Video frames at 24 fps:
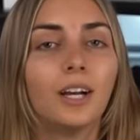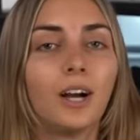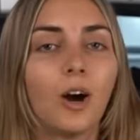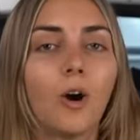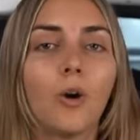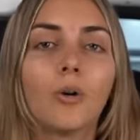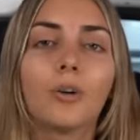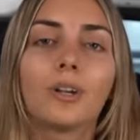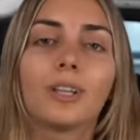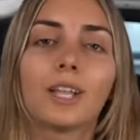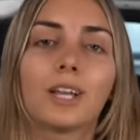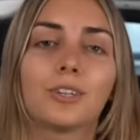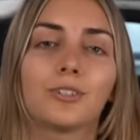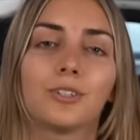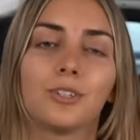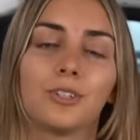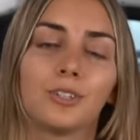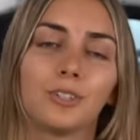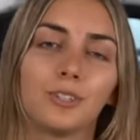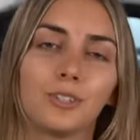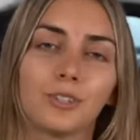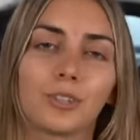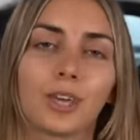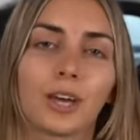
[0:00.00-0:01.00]
Hone allows you
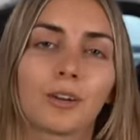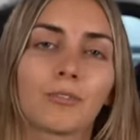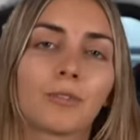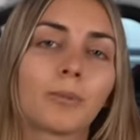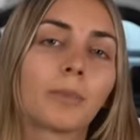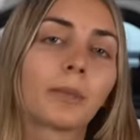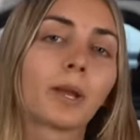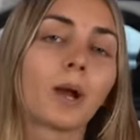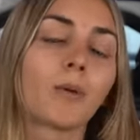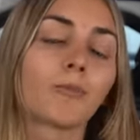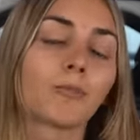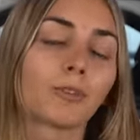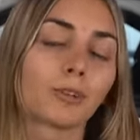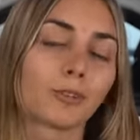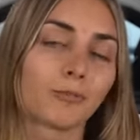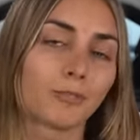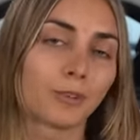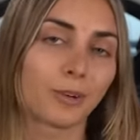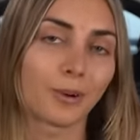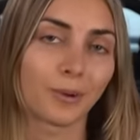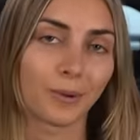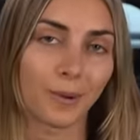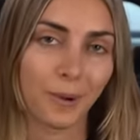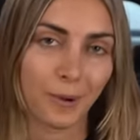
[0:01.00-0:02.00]
to do that from the comfort of your own